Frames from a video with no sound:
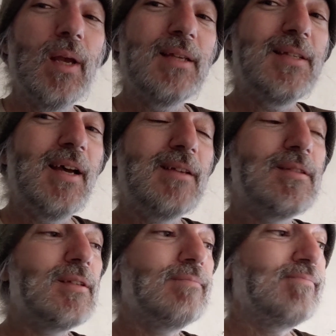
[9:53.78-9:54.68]
guest
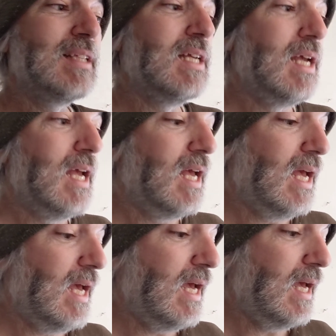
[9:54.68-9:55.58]
house
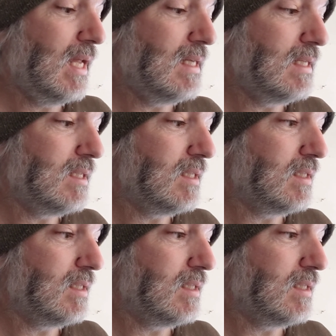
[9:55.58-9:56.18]
and